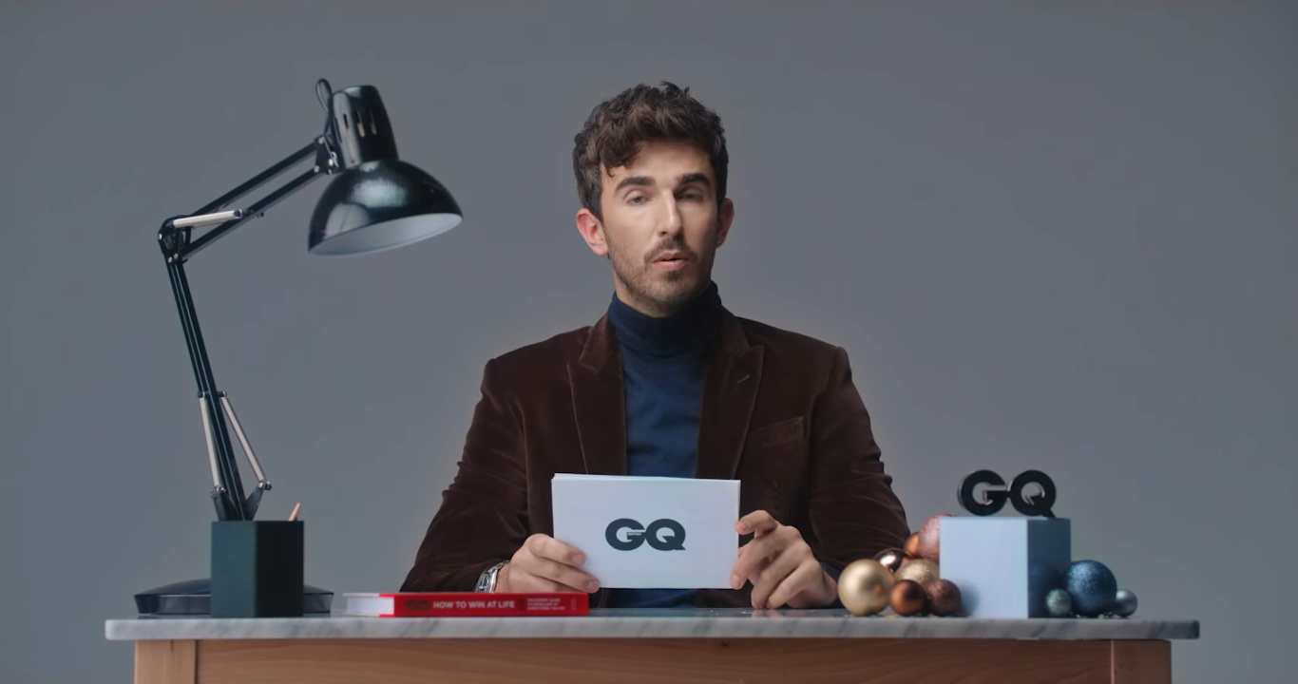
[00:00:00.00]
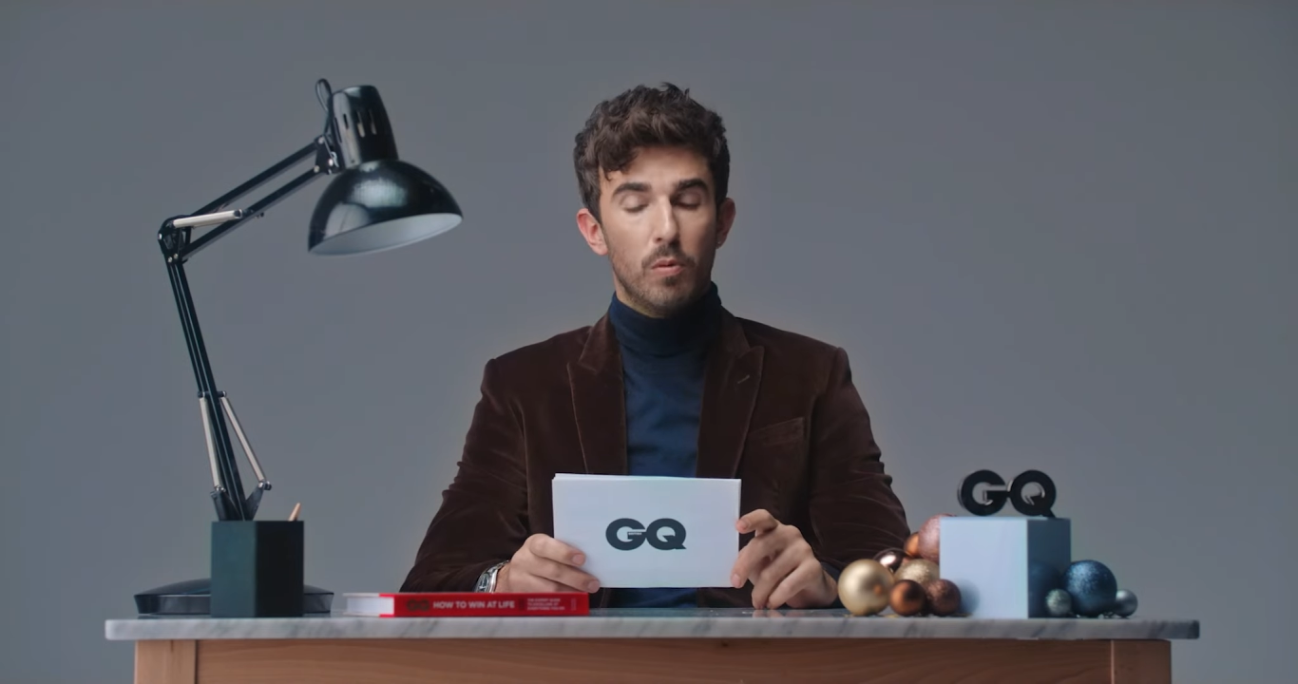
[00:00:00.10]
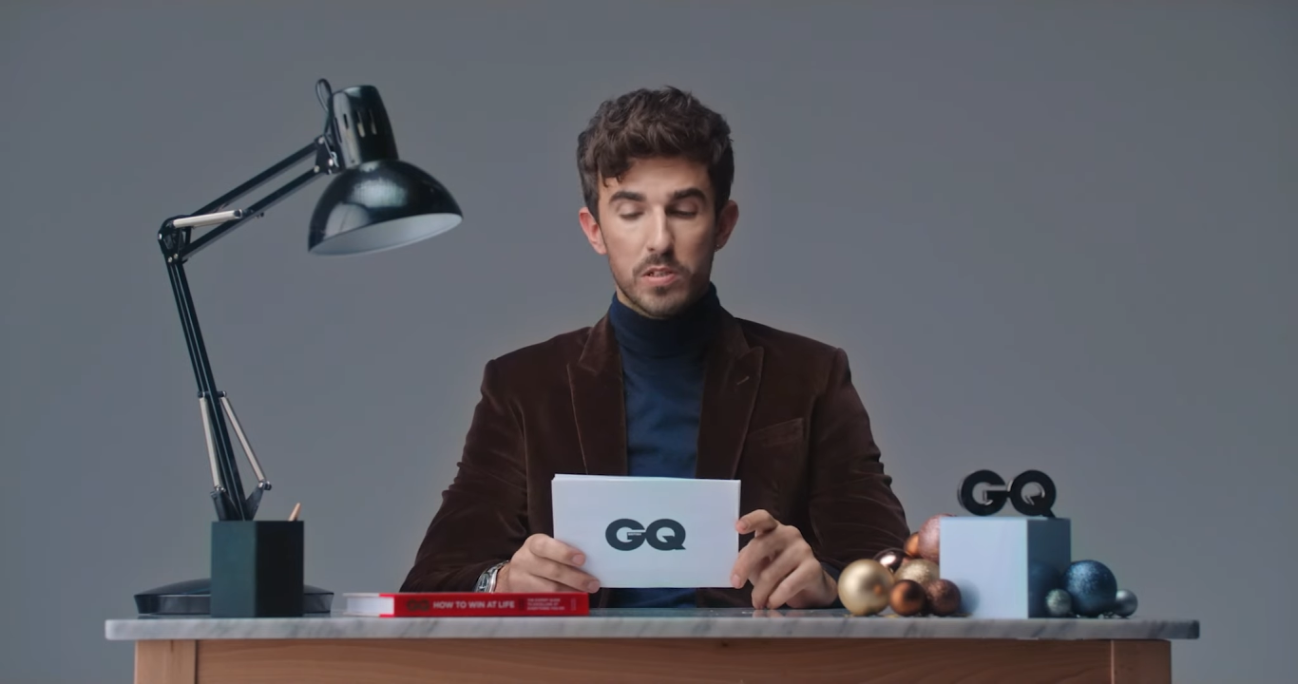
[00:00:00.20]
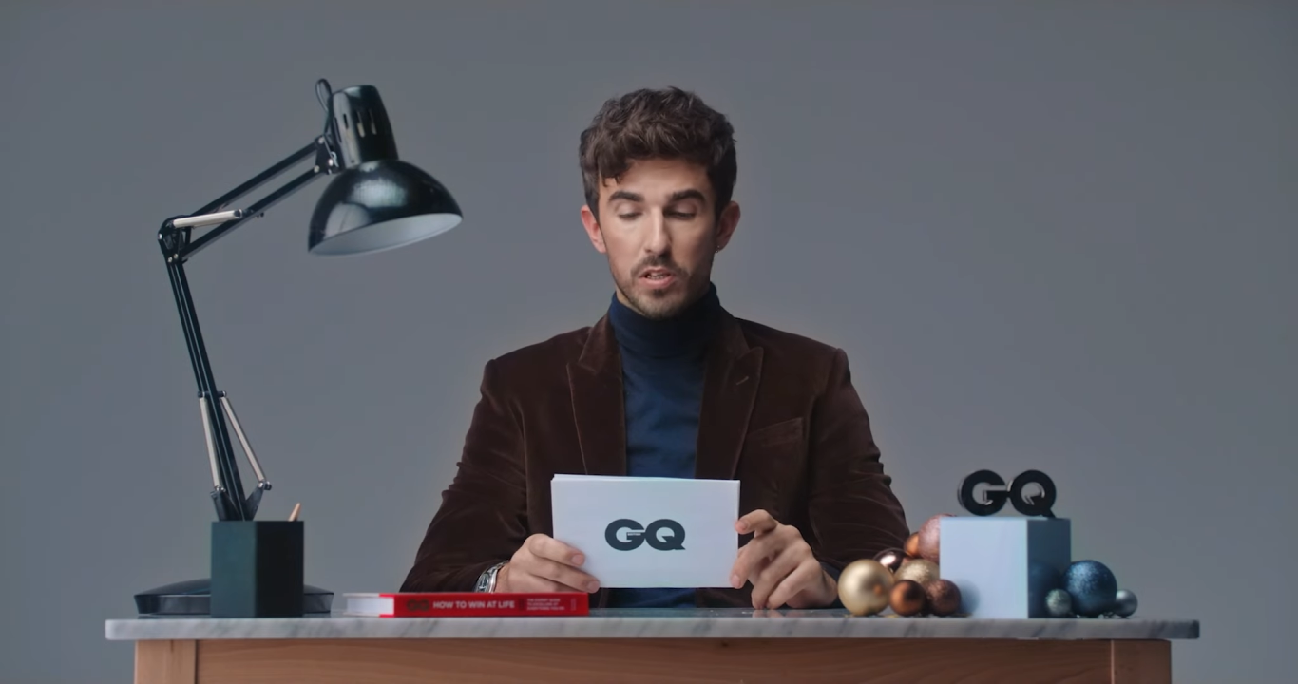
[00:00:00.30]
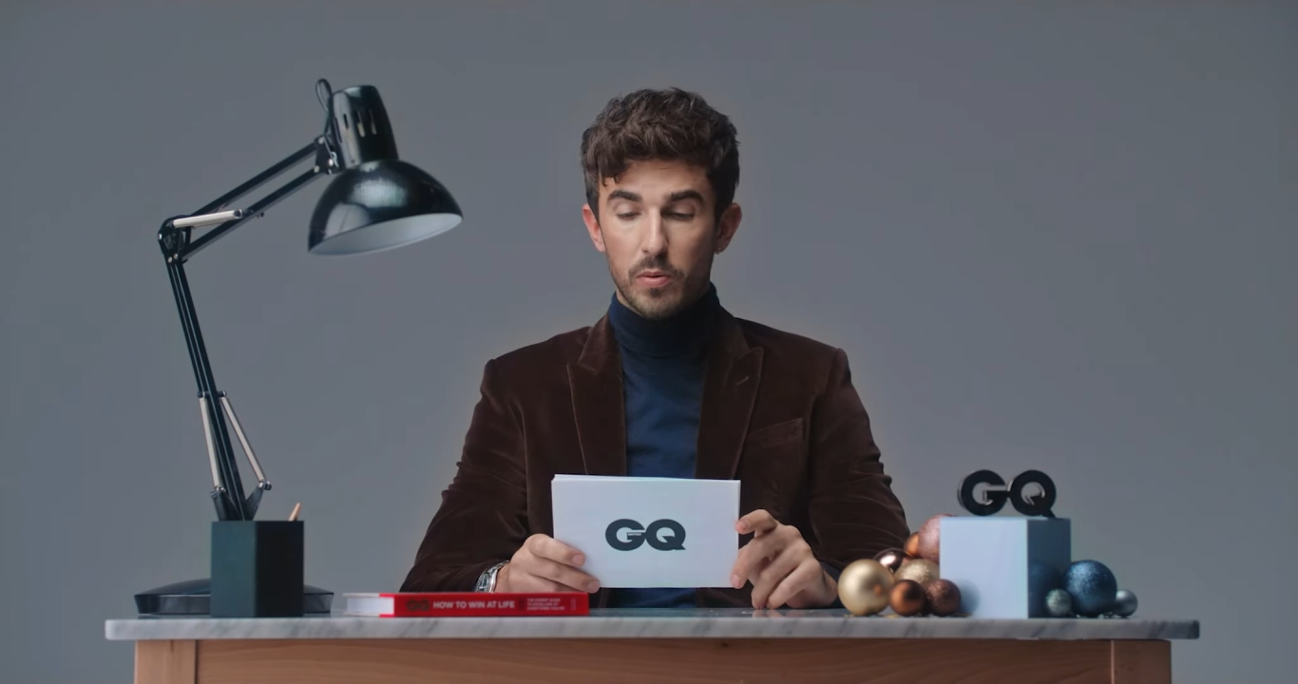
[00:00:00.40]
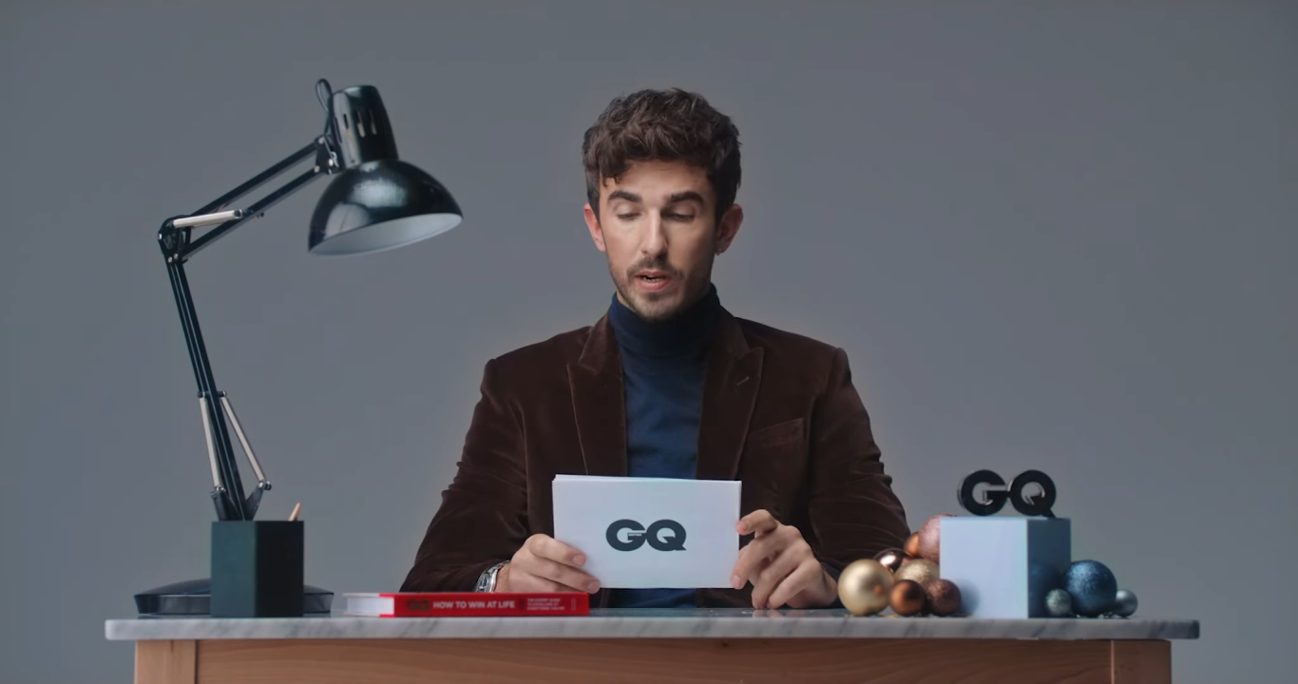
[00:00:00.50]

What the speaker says: What's the